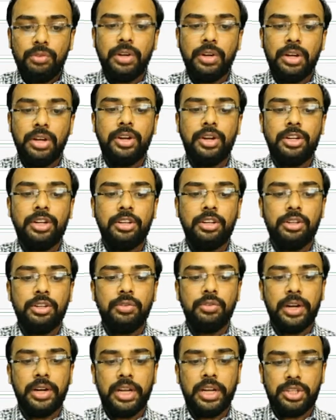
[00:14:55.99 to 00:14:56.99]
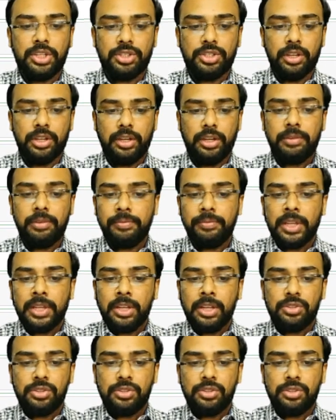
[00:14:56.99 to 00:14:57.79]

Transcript: will return you a dictionary.